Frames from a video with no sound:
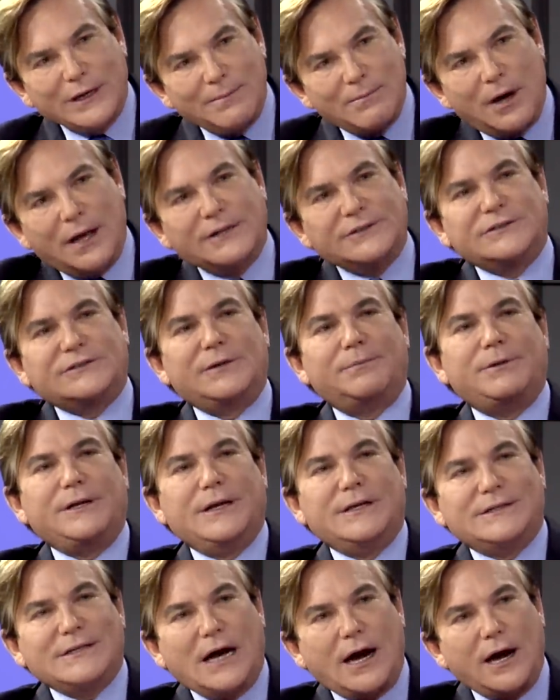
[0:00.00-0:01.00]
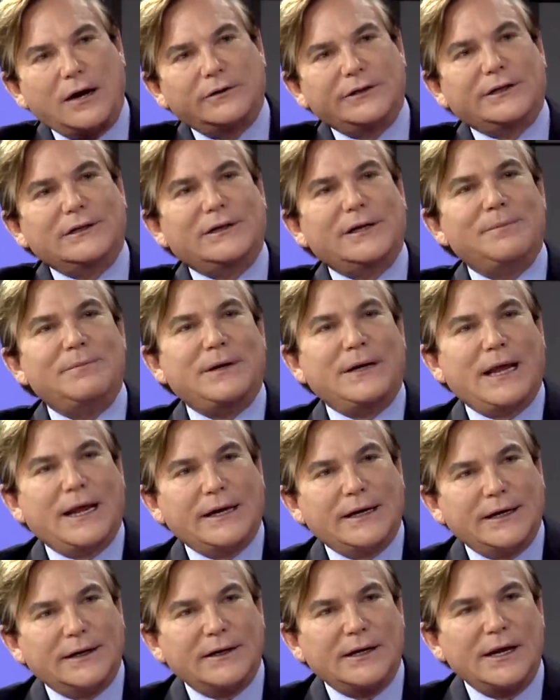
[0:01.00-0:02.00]
months to be entirely
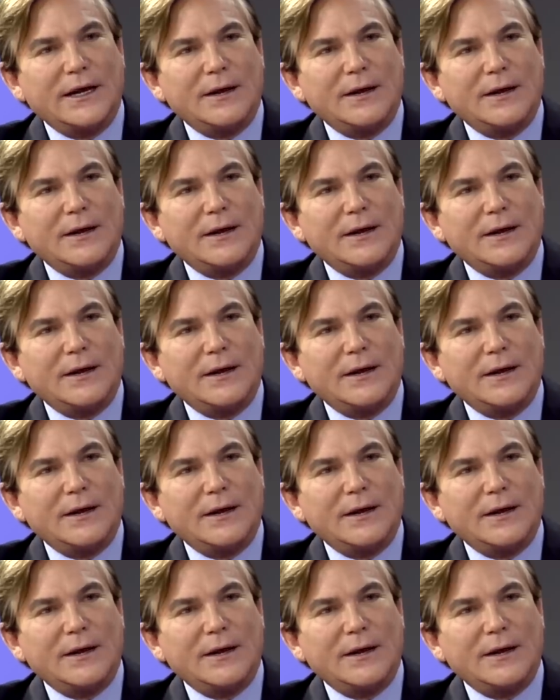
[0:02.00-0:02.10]
eliminated.